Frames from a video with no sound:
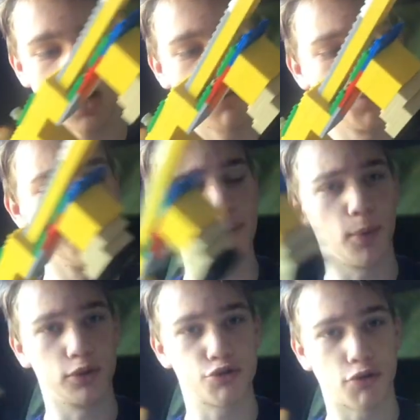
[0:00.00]

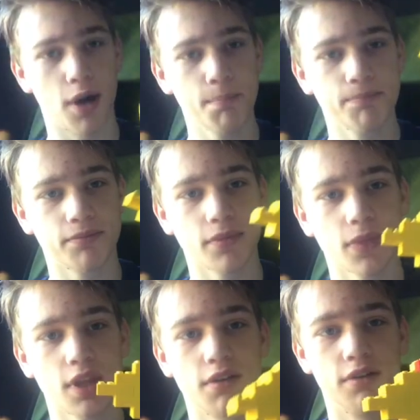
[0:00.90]
removable drum.
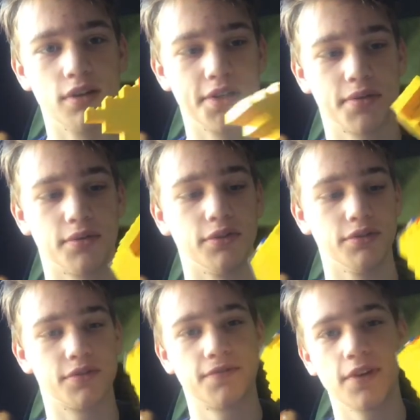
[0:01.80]
This
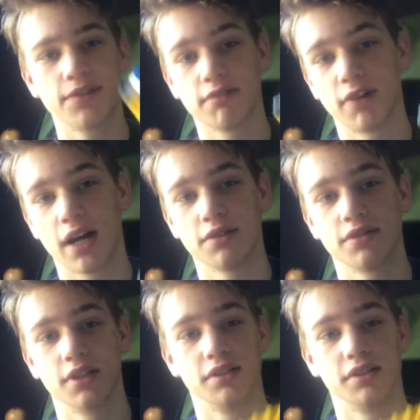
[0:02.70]
holds 50 rounds.